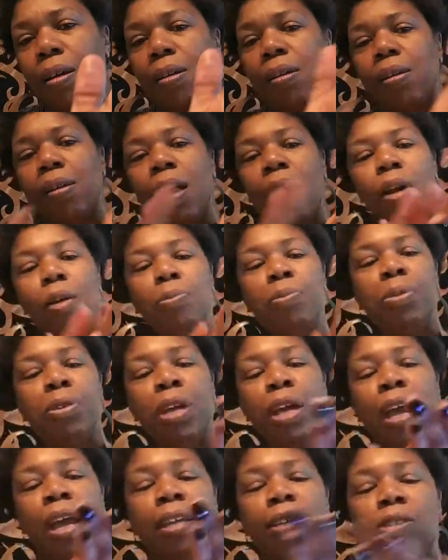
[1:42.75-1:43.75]
I hope you
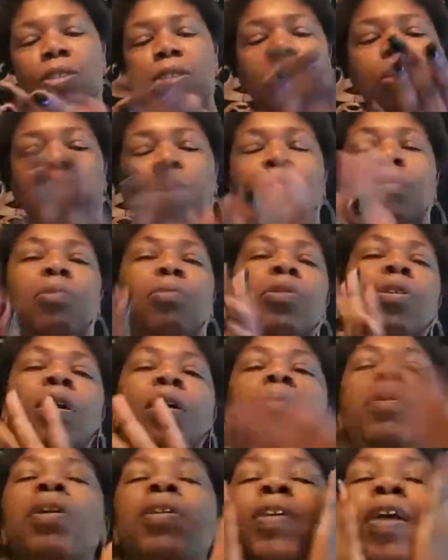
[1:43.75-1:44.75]
guys do. So
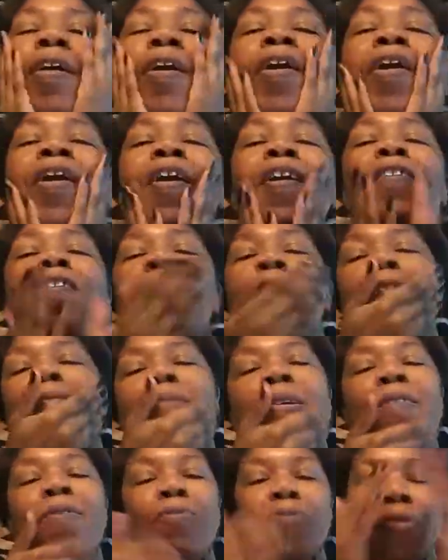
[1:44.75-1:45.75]
I'm going to add it on
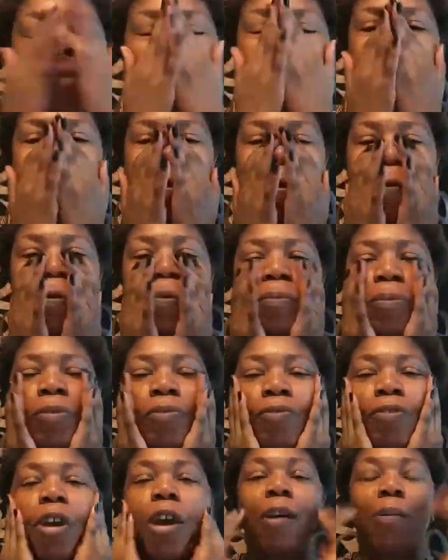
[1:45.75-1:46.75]
my face
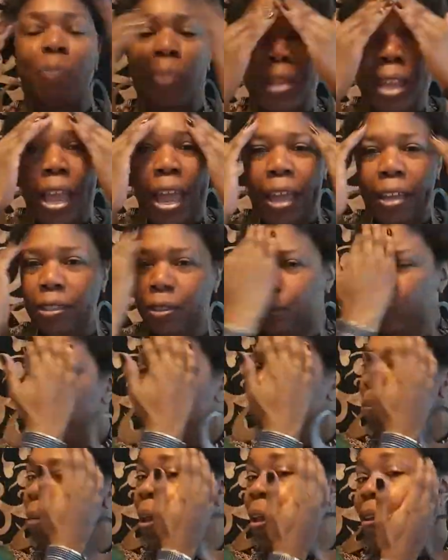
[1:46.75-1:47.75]
before I apply the new
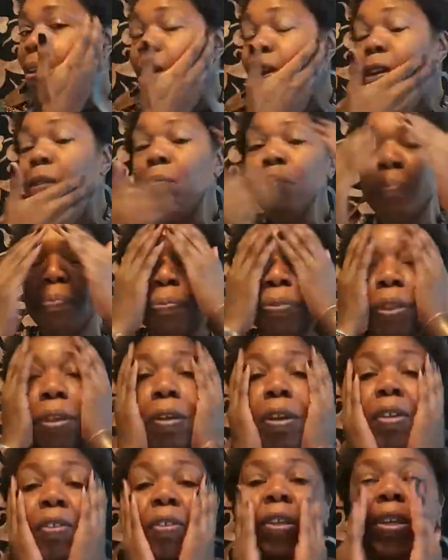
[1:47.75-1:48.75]
makeup.
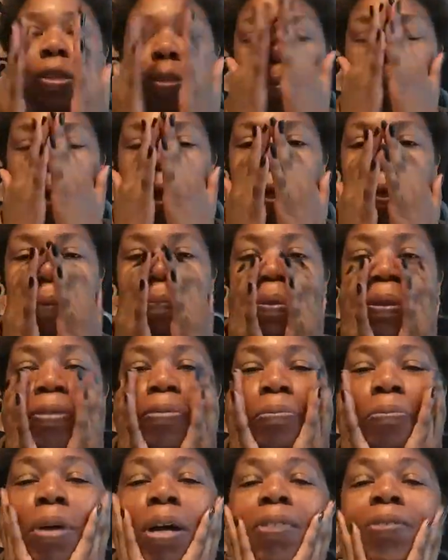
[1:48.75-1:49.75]
This makeup is
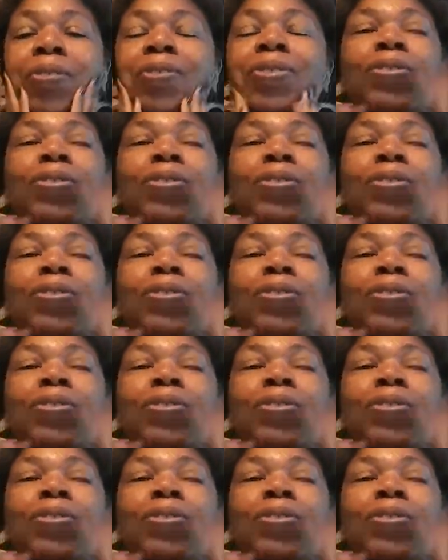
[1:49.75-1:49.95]
much.